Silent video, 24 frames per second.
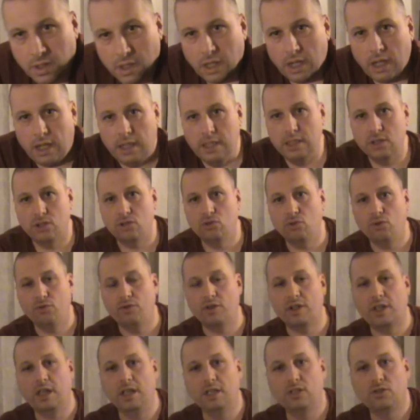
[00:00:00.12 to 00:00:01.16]
Hi, Sofa
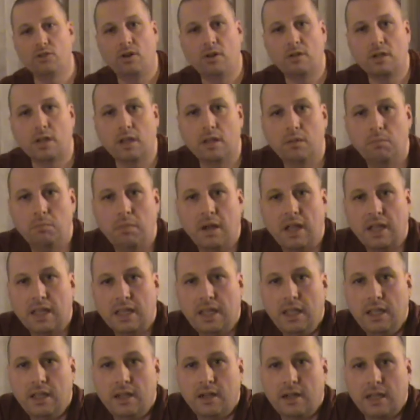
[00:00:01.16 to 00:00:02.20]
King Drunk, back
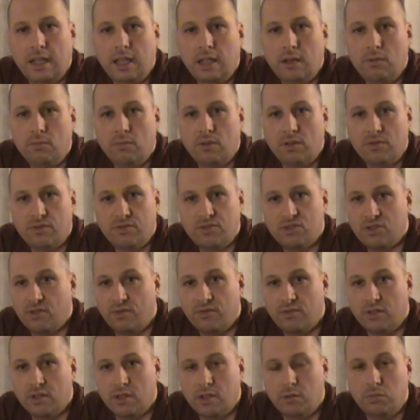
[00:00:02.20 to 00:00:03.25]
here again with
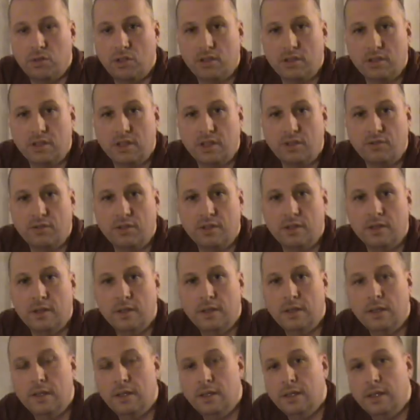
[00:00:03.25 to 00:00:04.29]
something completely different.
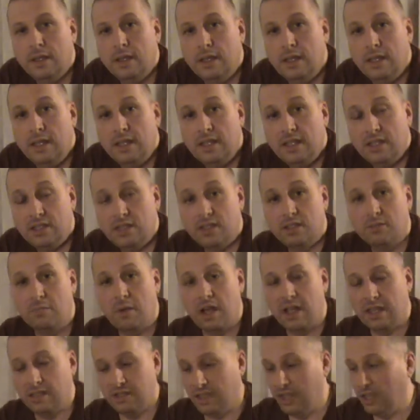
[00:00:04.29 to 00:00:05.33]
This is
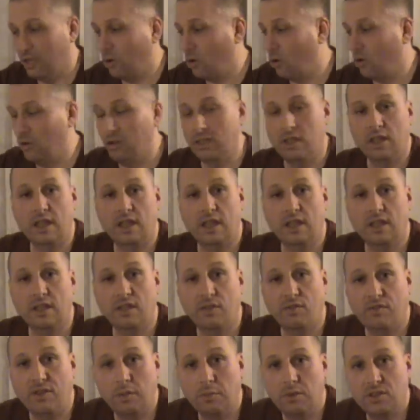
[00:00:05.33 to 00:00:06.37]
my take on the
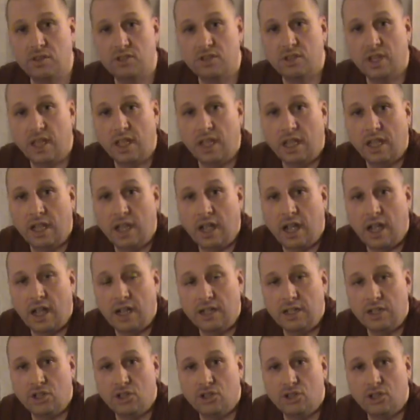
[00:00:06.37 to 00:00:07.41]
famous
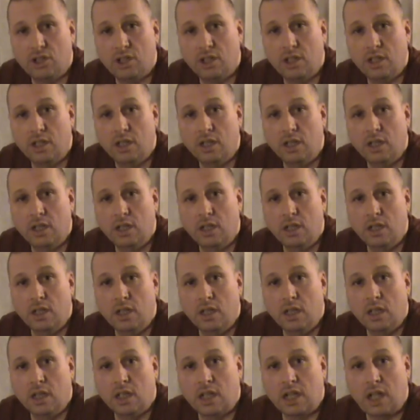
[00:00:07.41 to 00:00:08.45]
Irish
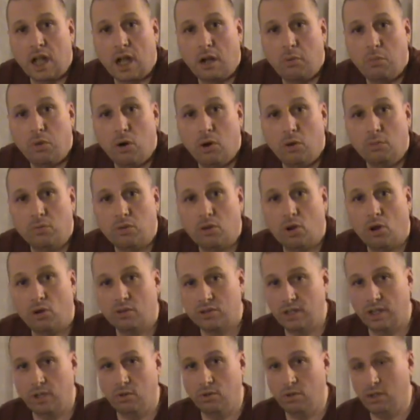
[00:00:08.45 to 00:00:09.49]
car bomb
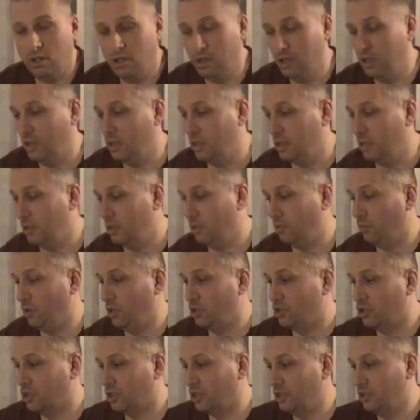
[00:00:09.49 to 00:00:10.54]
cocktail,
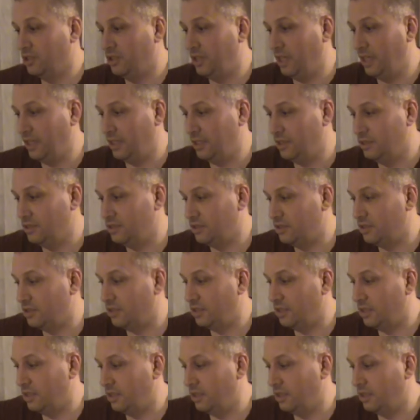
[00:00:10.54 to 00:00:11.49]
which contains